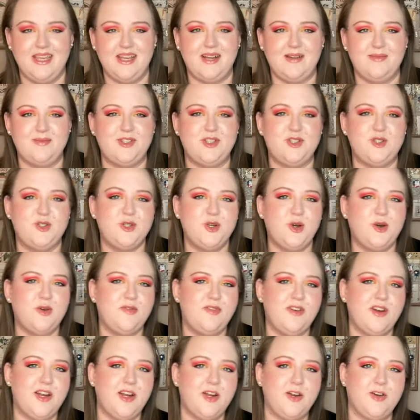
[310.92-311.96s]
I'm so
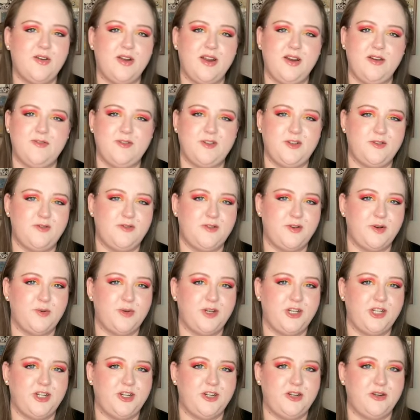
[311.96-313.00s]
very grateful for
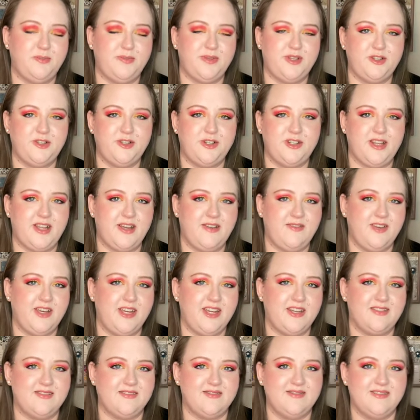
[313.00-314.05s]
Richard and Mildred
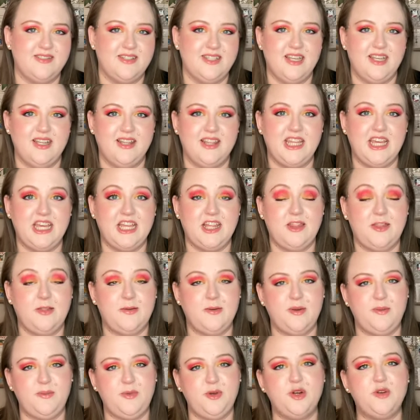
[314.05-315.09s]
Loving. They had
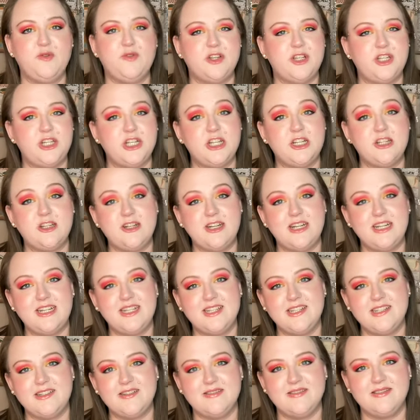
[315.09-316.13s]
three beautiful
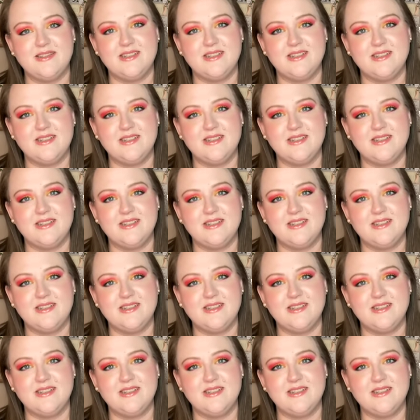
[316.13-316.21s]
children,